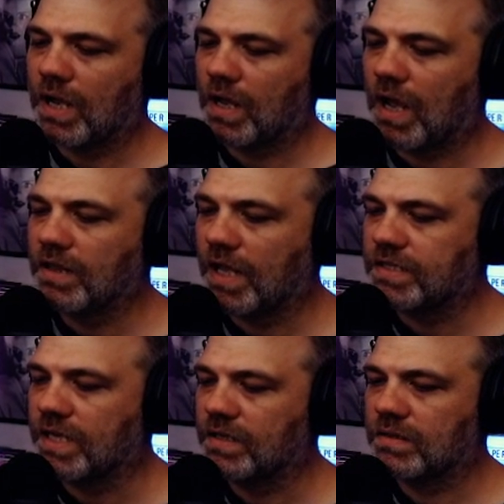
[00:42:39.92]
I liked
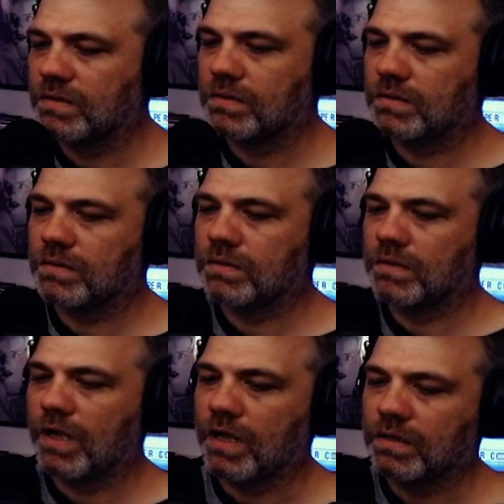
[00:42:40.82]
it.
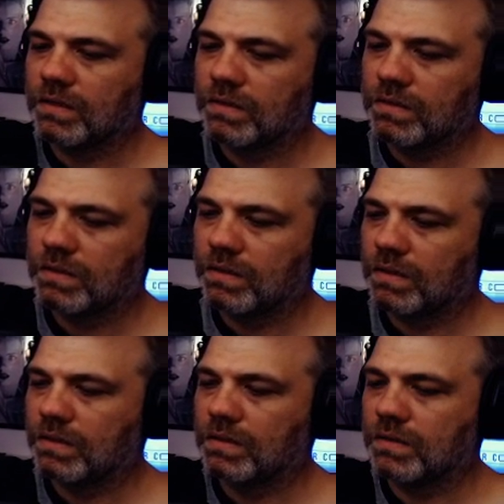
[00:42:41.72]
Yeah.
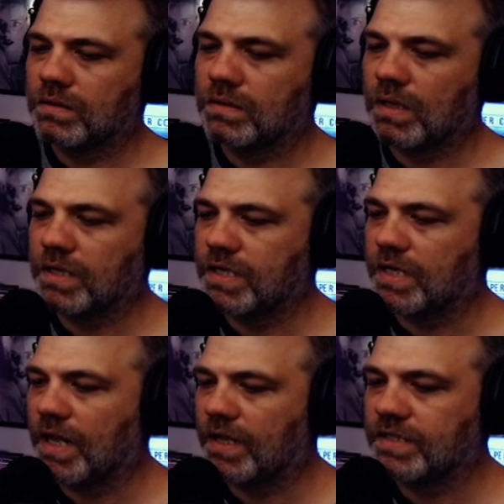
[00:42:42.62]
I did.
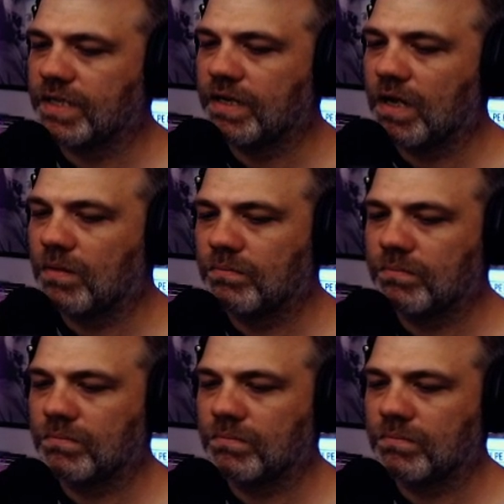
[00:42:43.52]
I liked it. Yeah,